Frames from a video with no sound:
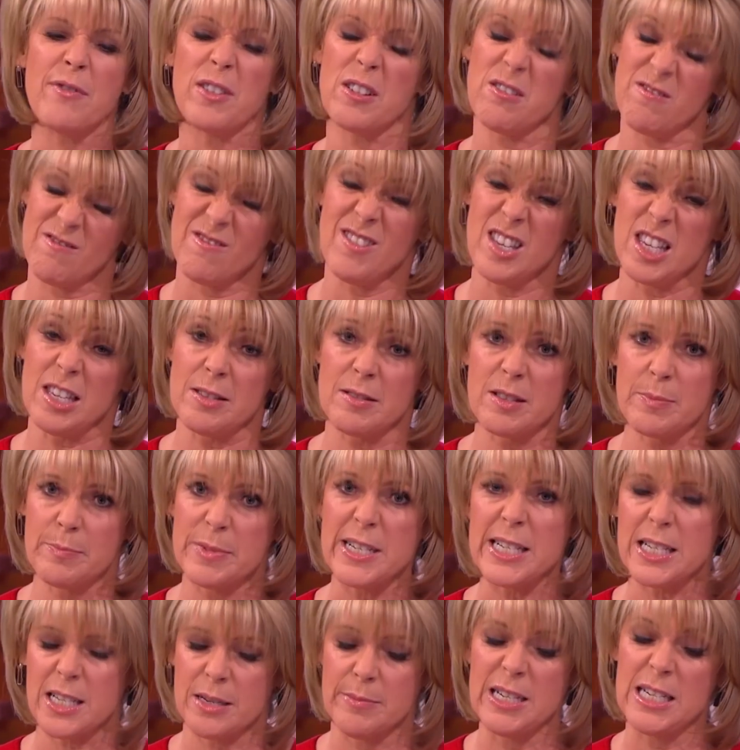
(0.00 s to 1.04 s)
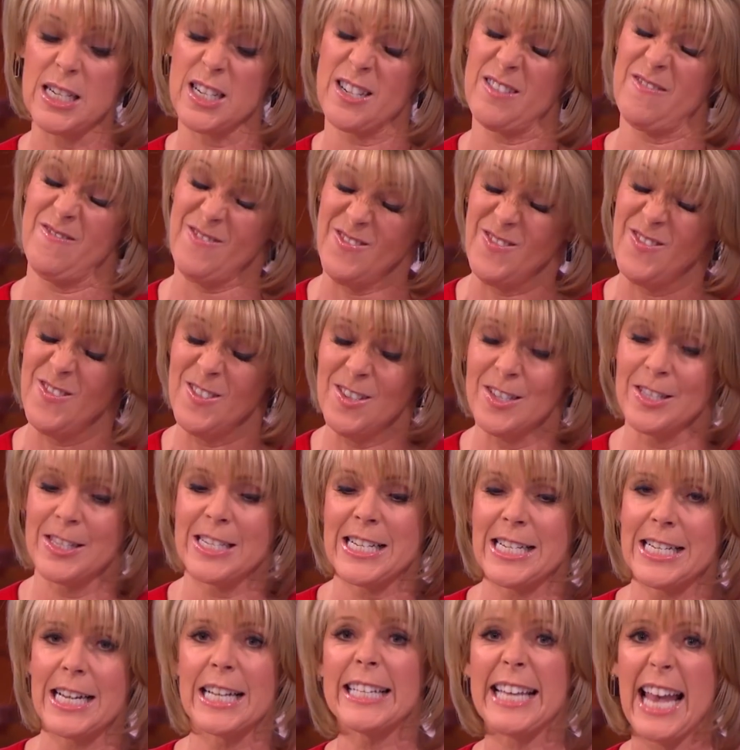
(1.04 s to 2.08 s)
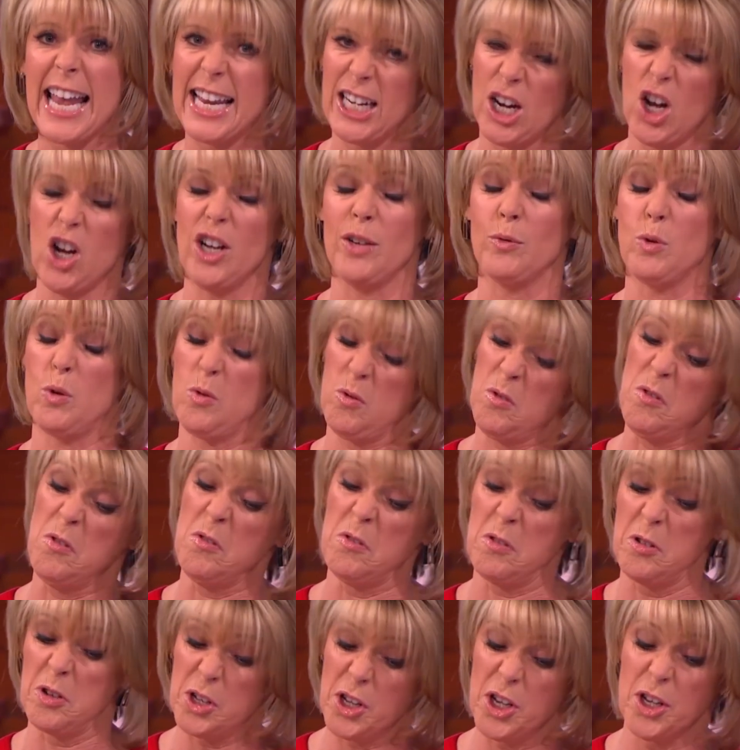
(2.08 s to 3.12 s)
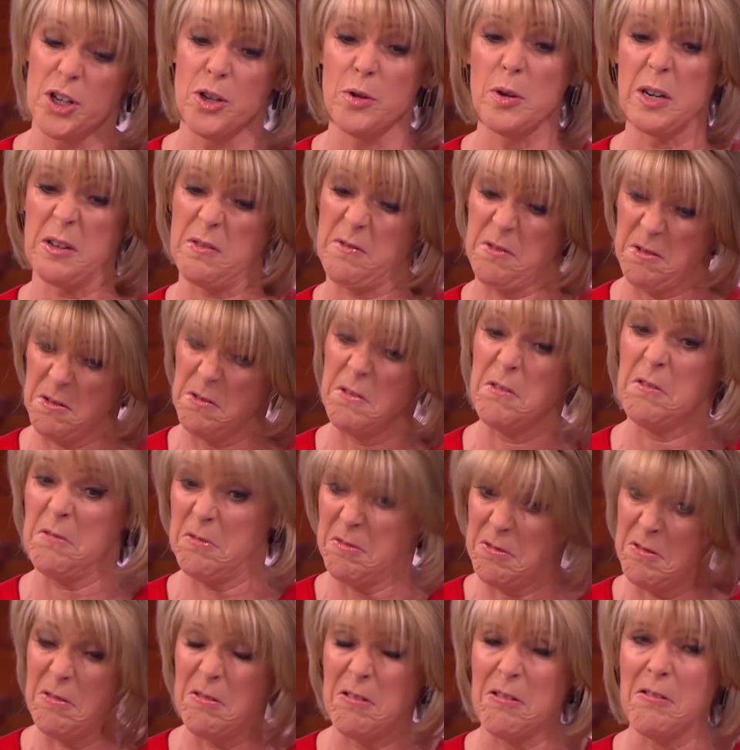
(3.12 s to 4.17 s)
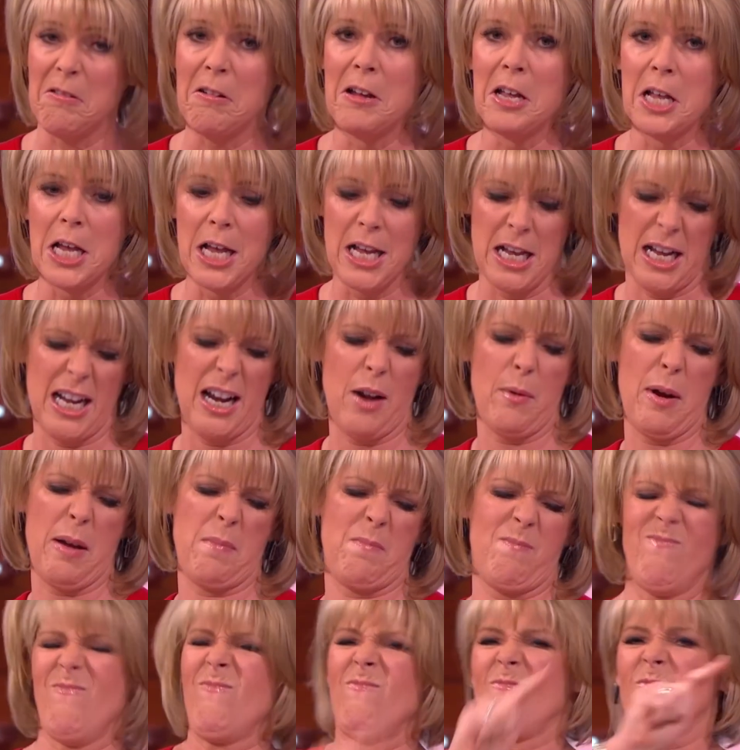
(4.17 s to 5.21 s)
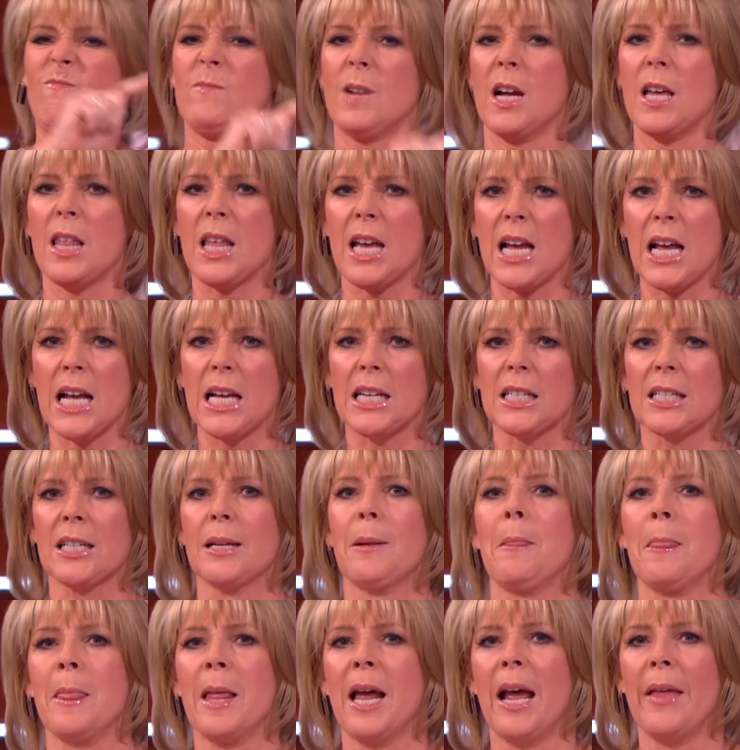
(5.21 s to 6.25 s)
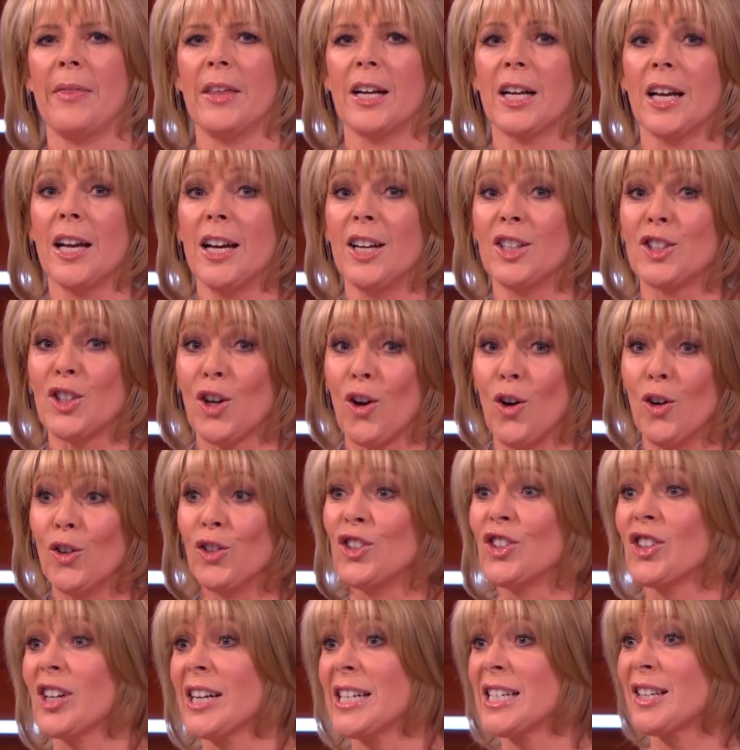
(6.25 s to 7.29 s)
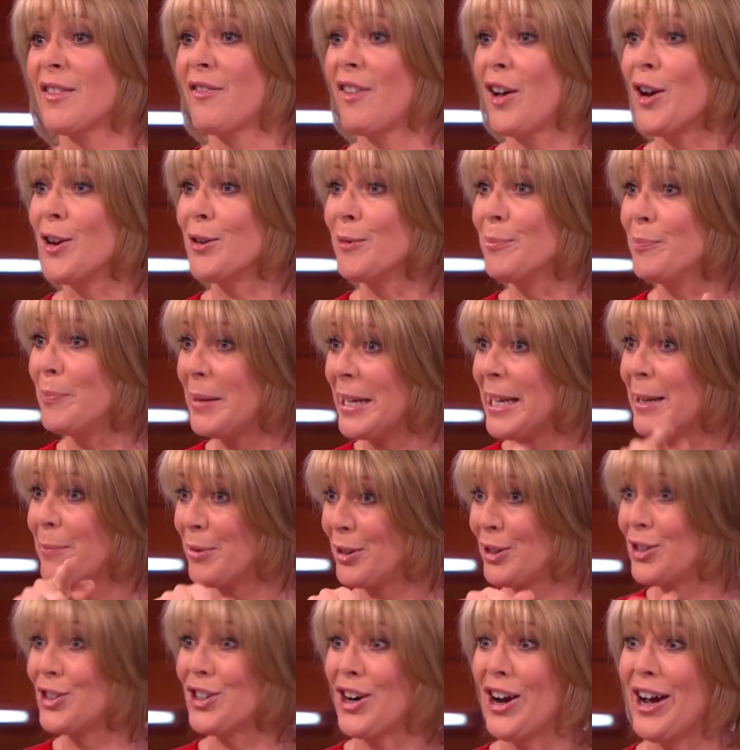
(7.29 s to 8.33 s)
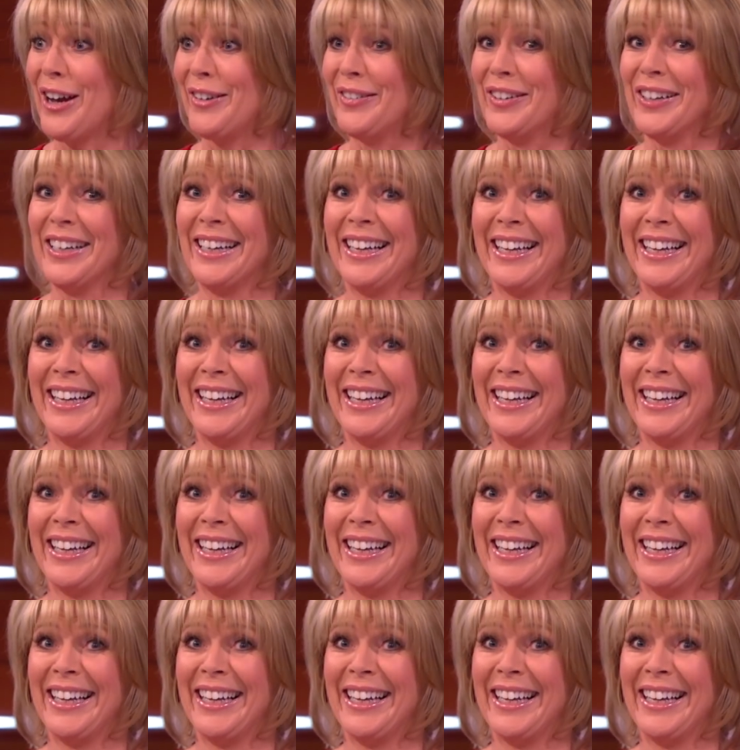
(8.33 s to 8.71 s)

ever speak to me like that again, I will you. And I went like that. And then I heard Andre's phone beep the driver.